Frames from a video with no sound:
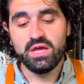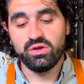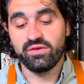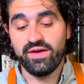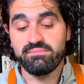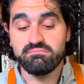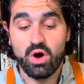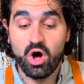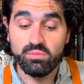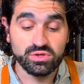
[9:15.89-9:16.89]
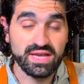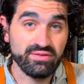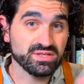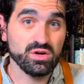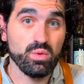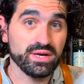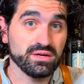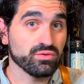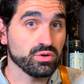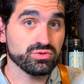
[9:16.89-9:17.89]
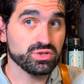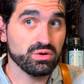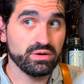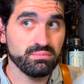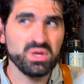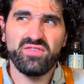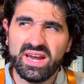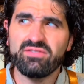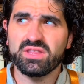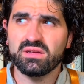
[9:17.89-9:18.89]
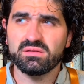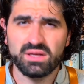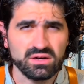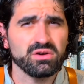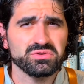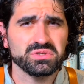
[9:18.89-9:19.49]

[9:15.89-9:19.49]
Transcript: You can find almost every single one in a grocery store. I mean, you can find everything in a grocery